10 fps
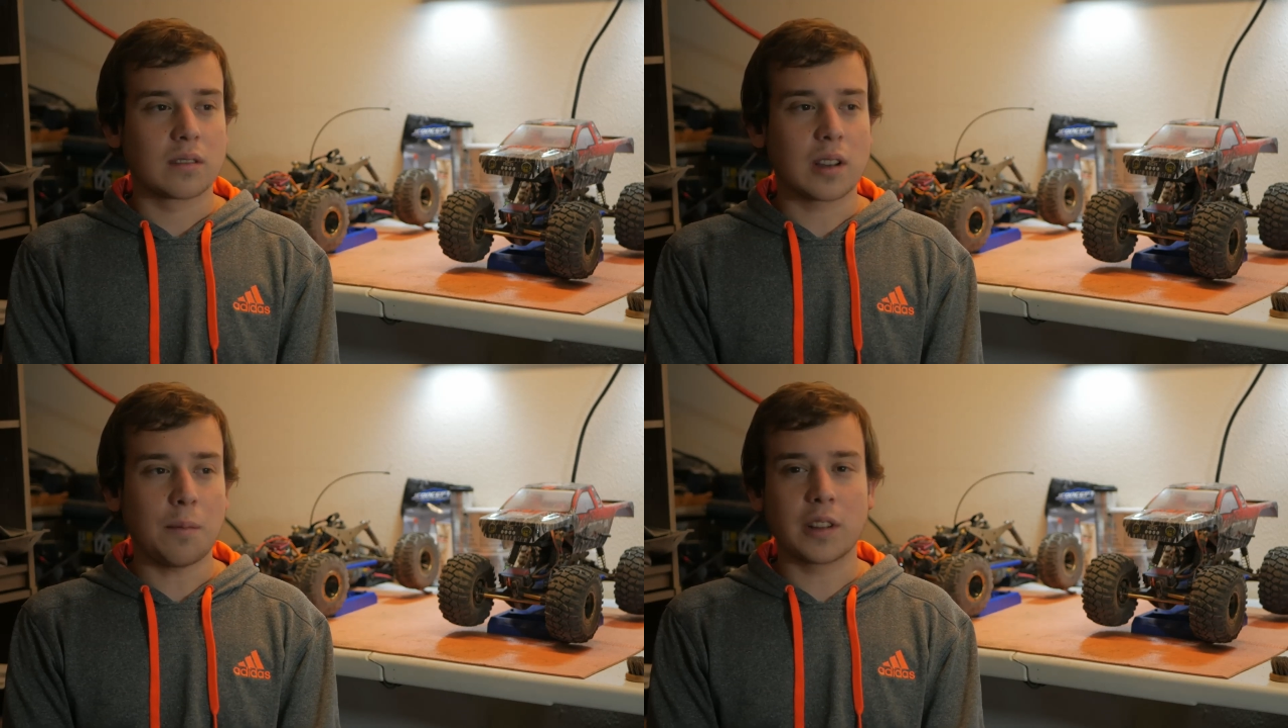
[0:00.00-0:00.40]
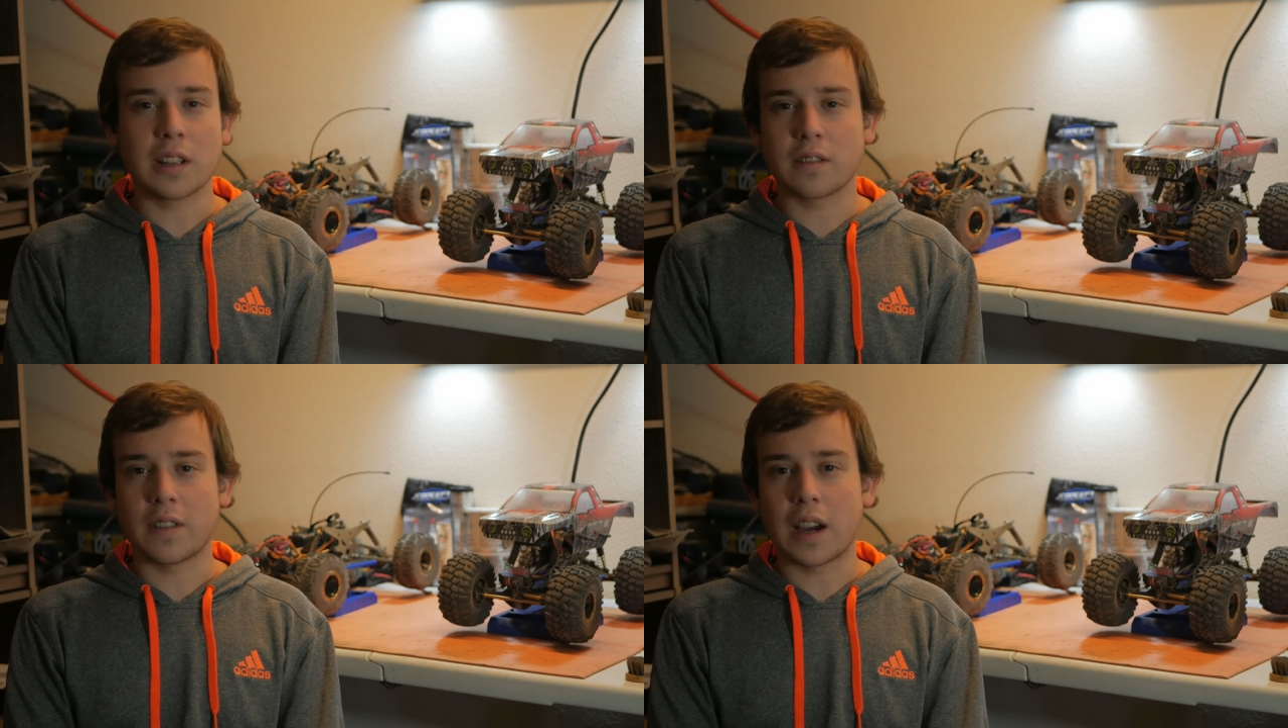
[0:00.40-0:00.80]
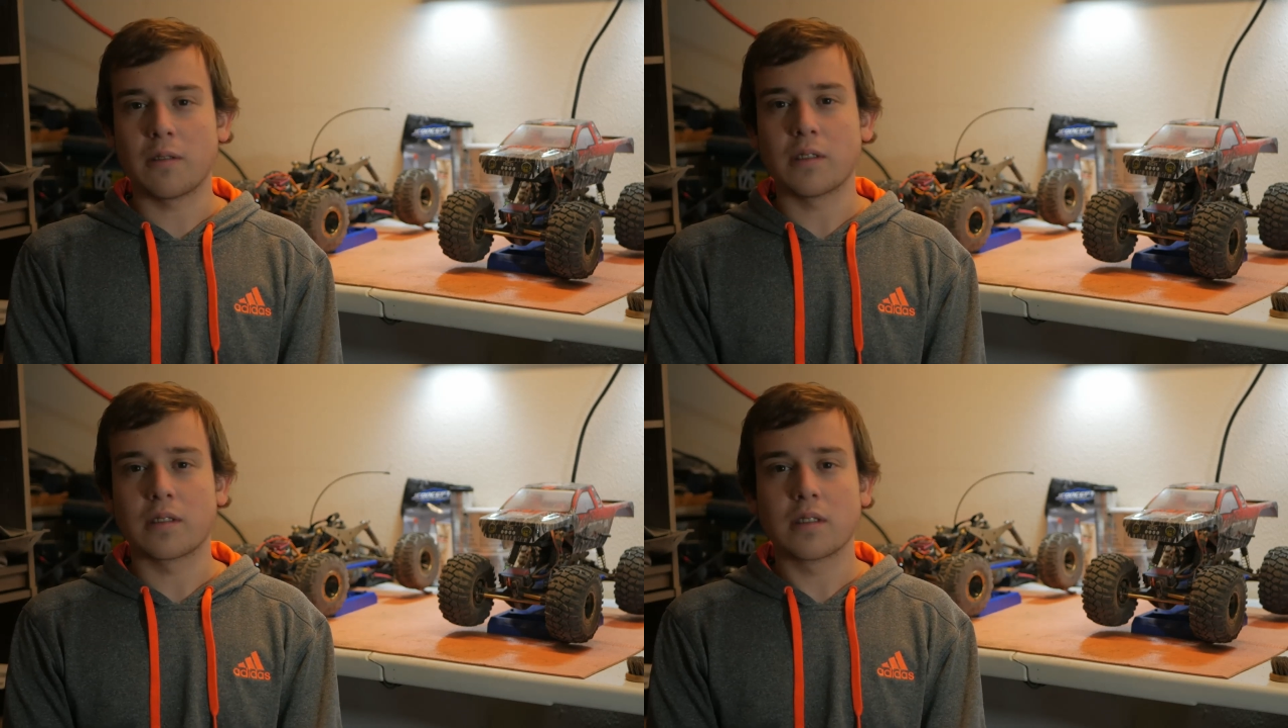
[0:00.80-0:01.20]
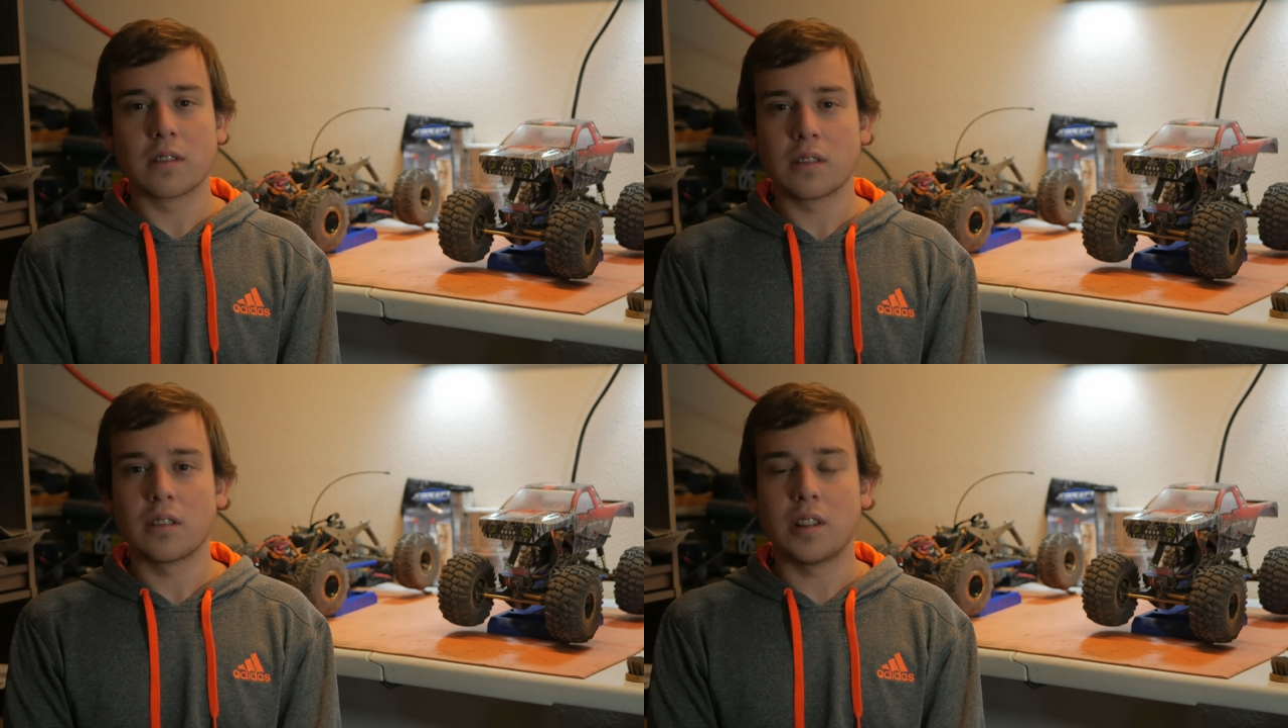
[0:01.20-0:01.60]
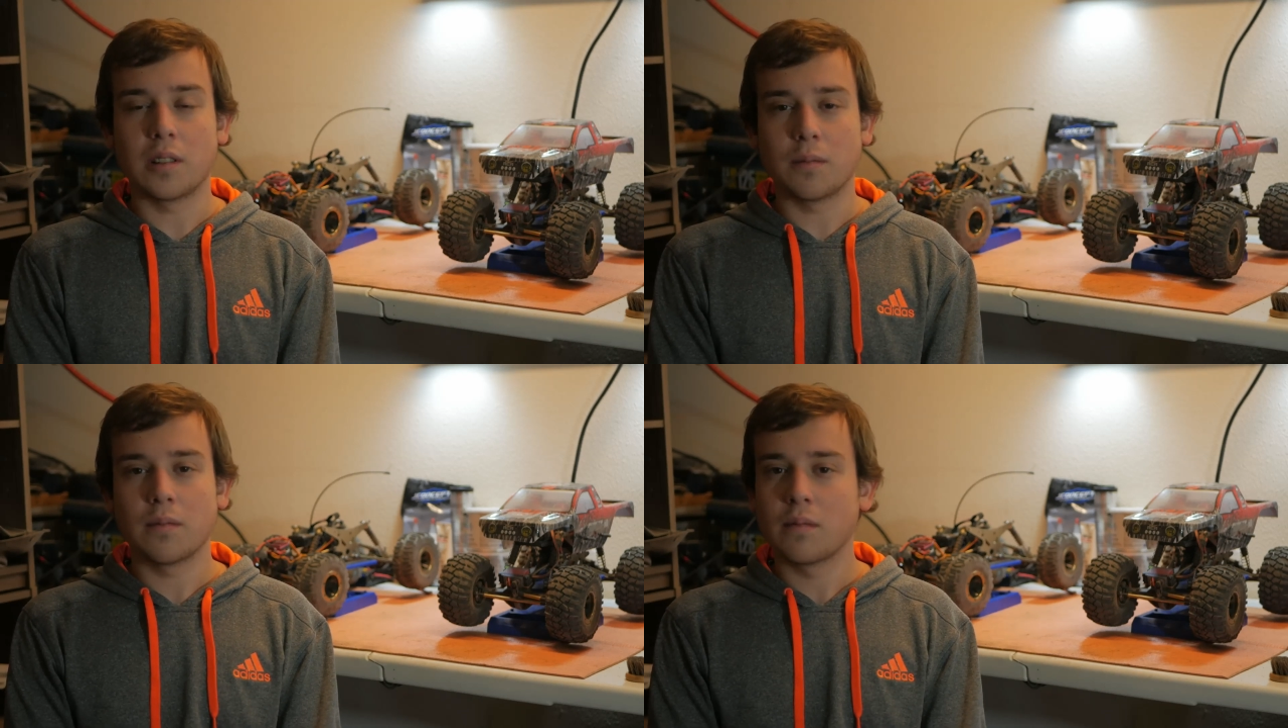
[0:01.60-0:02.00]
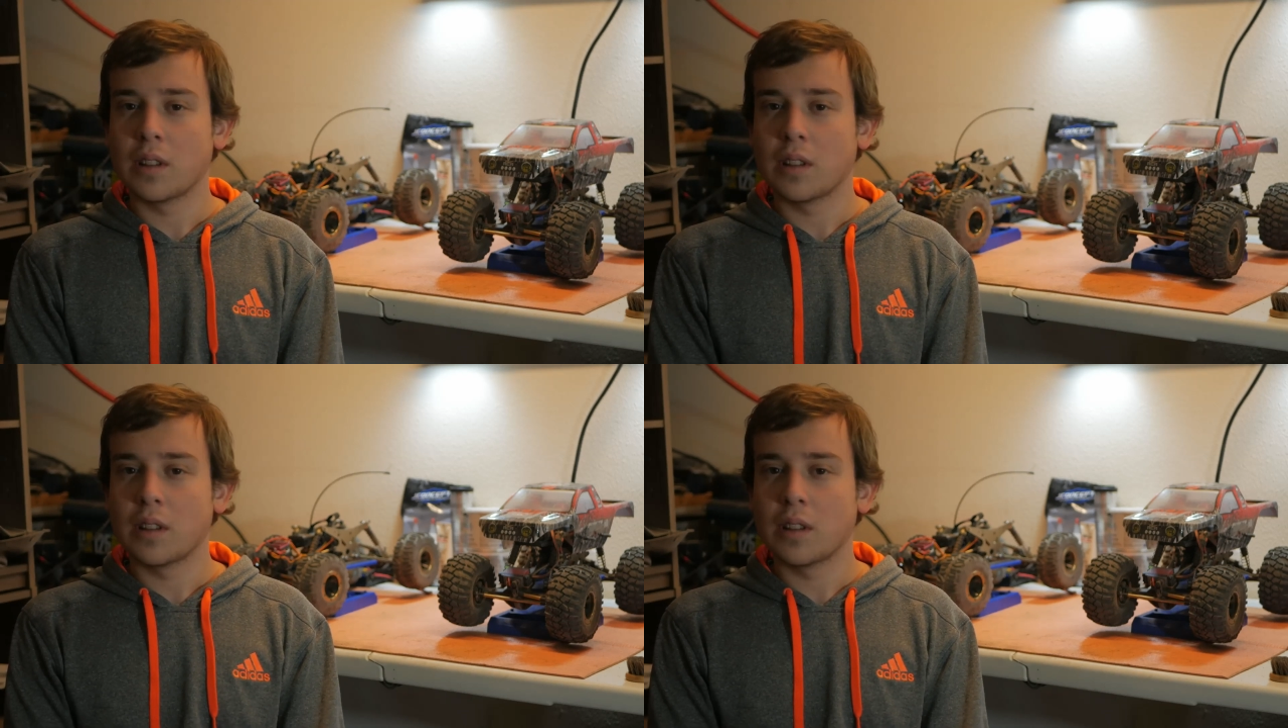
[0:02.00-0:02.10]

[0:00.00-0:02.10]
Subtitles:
couple tens of hours in them,